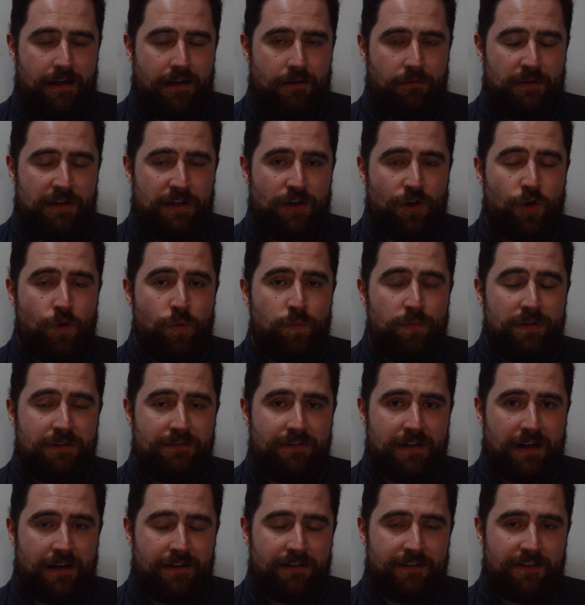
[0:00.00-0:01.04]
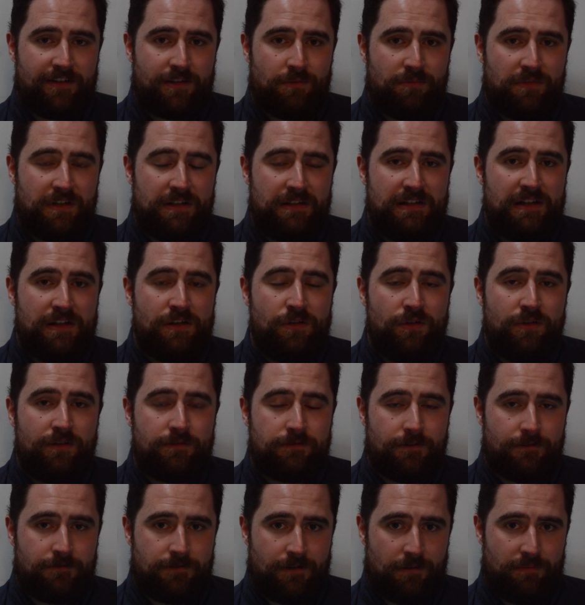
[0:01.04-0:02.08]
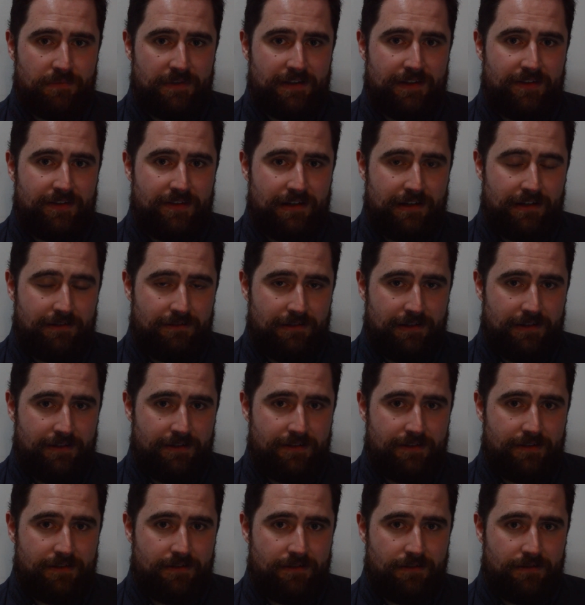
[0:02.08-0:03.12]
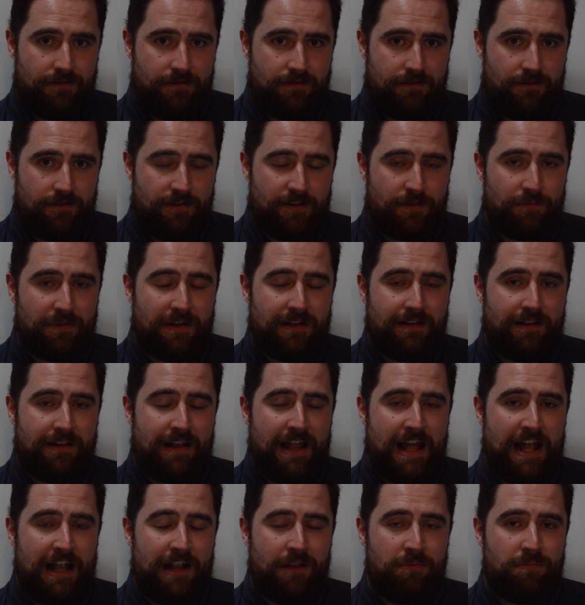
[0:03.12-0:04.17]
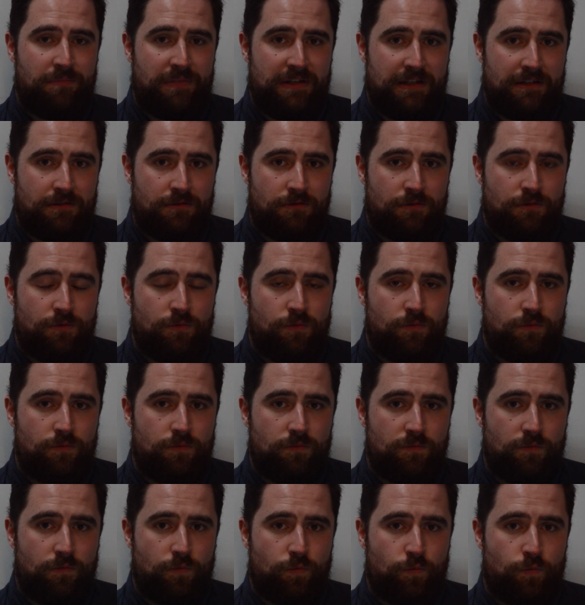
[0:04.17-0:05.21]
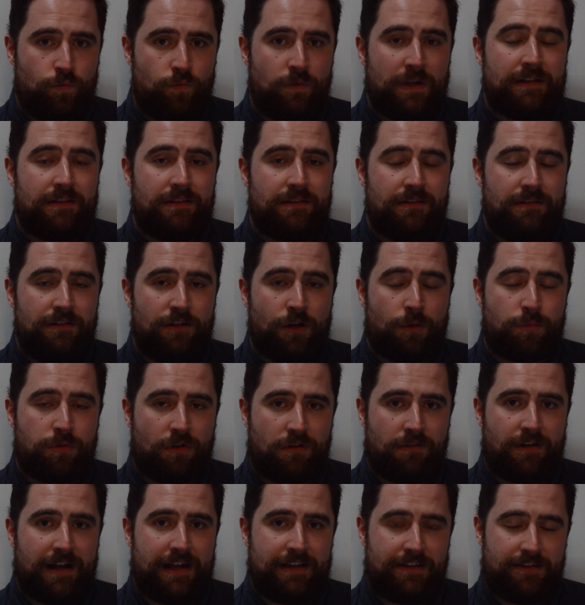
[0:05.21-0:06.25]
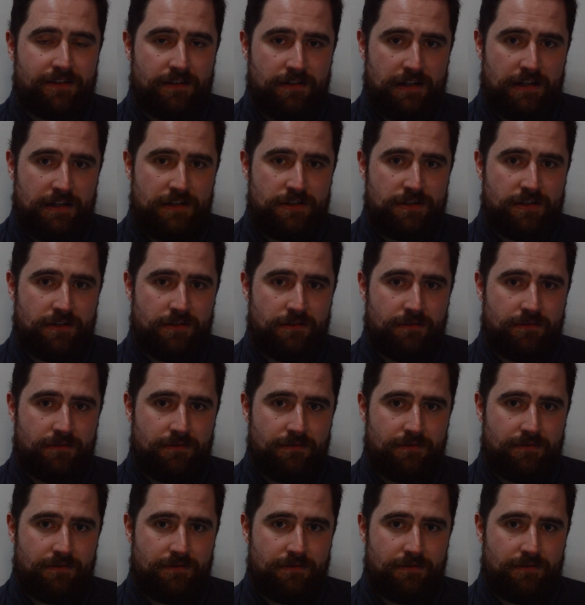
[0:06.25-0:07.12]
We hope you've gotten something useful from this series, something that'll help you with your procrastination.